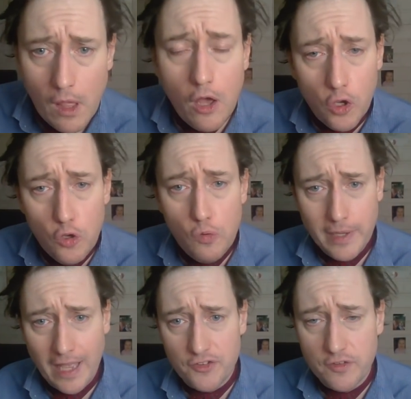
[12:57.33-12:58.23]
Who
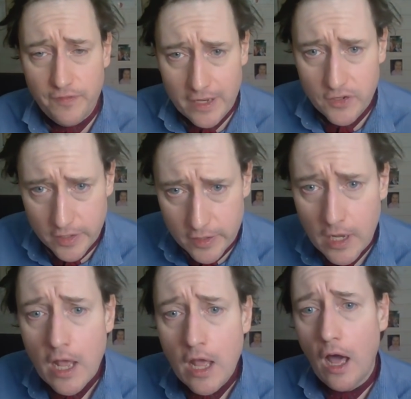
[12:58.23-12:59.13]
gets offended,
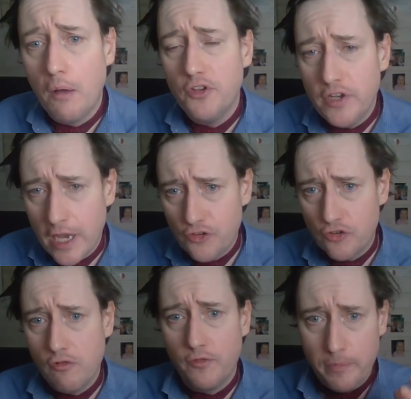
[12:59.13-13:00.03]
the
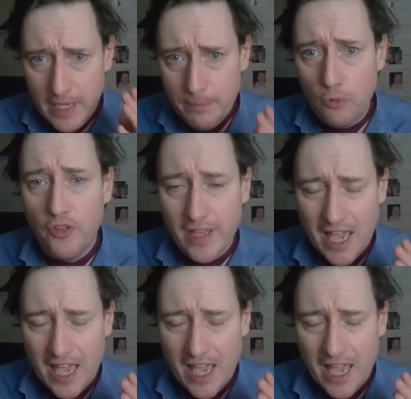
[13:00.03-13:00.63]
nature of the people that get